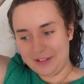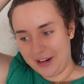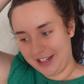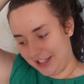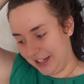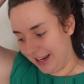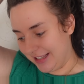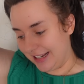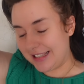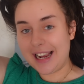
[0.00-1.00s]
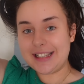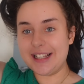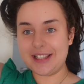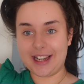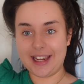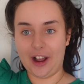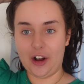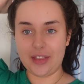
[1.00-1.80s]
which is exciting, so I can get all